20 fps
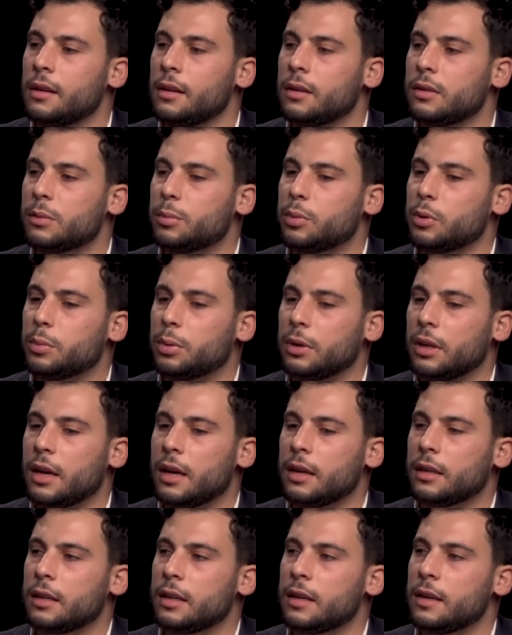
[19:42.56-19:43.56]
to put
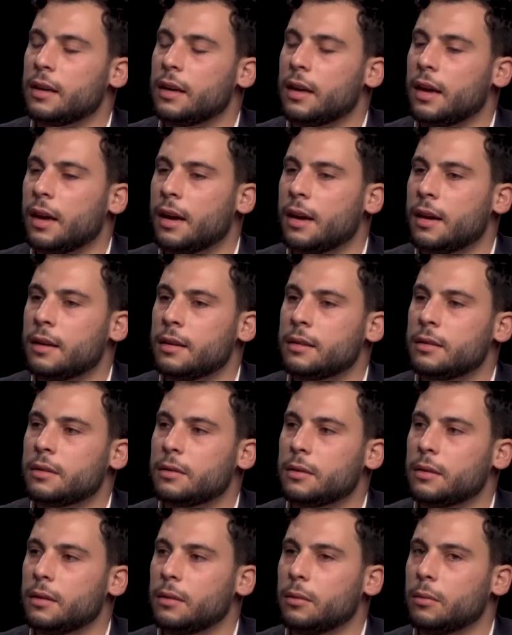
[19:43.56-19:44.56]
politely, and
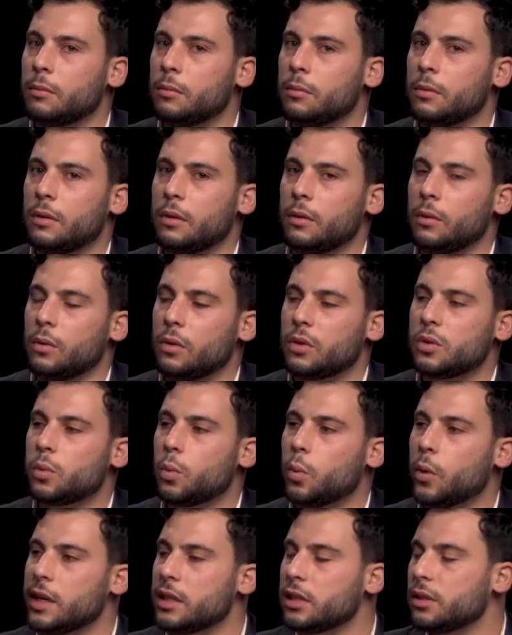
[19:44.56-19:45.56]
this
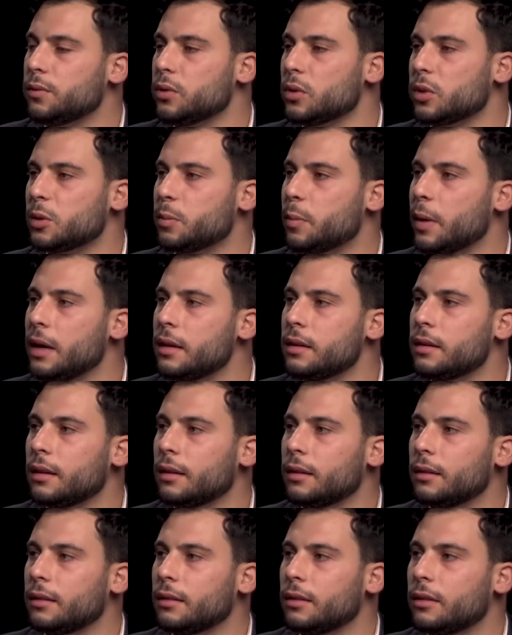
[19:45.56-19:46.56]
wasteful
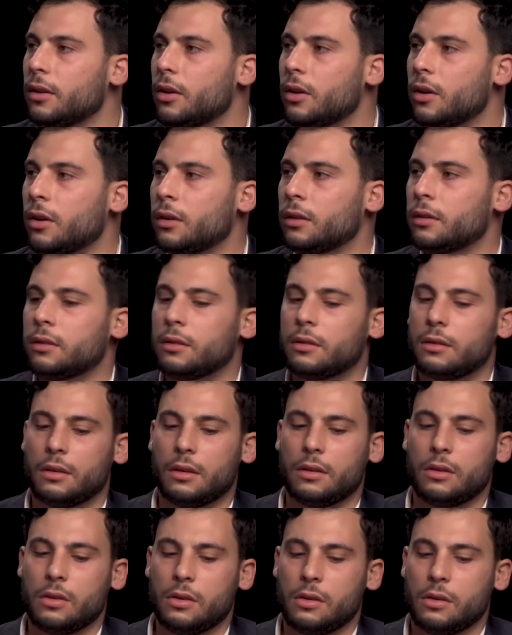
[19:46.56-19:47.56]
spending on
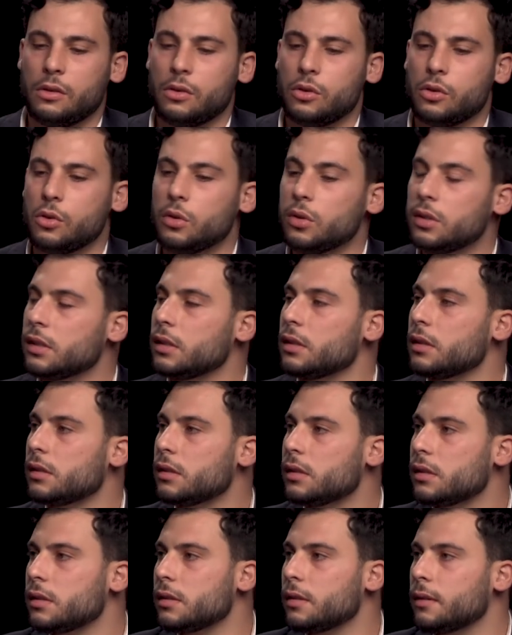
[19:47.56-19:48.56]

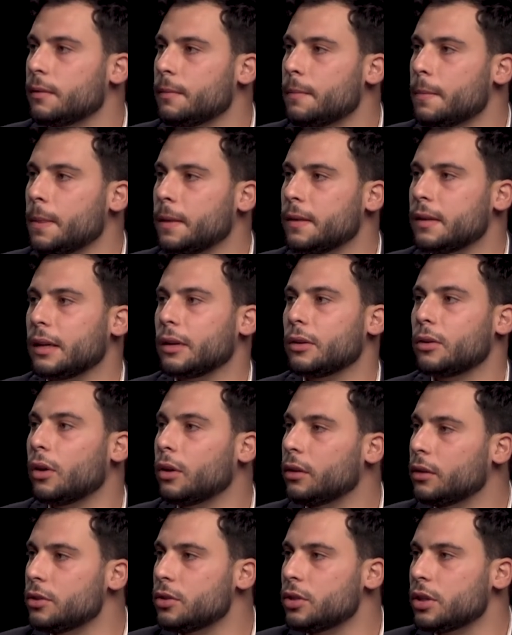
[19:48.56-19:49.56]
useless
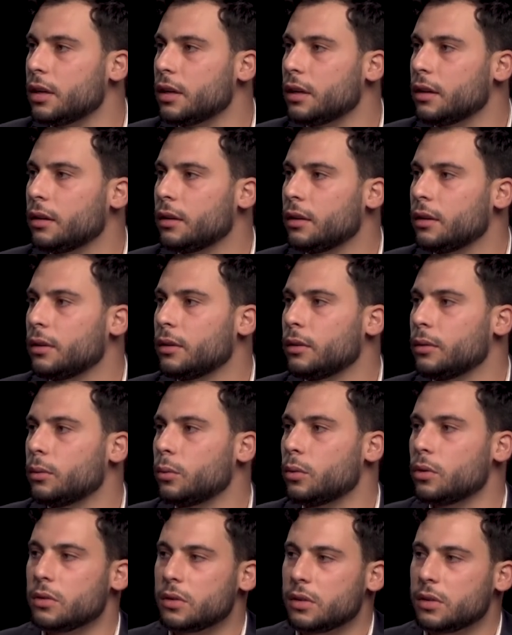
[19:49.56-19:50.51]
technology will